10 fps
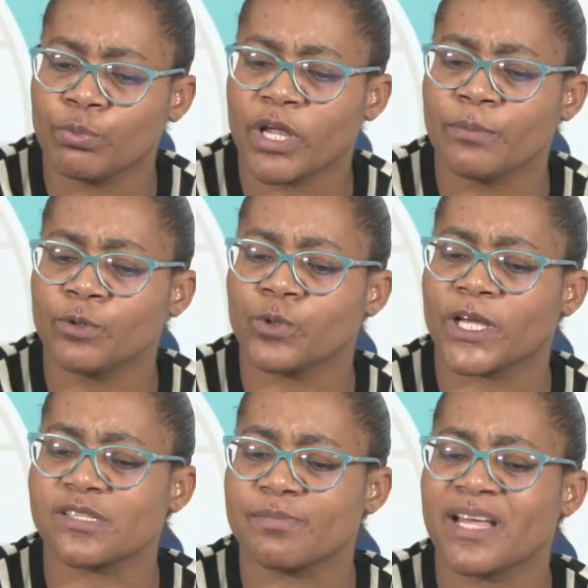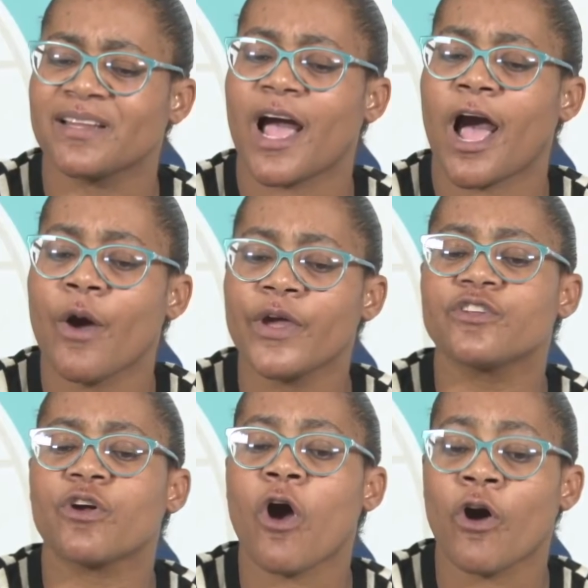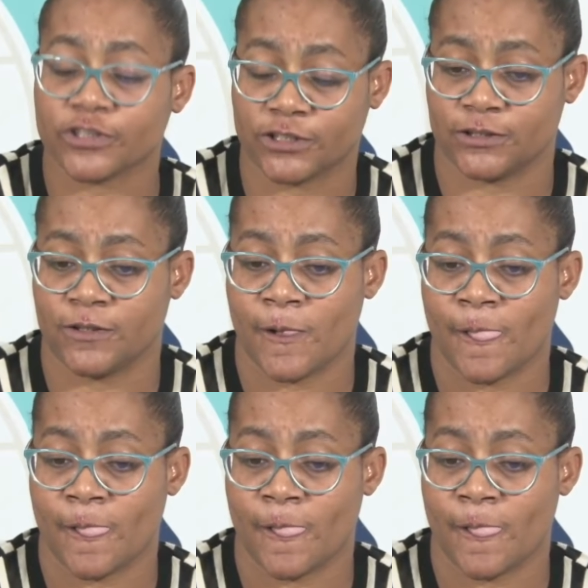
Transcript: be able to explain how it cost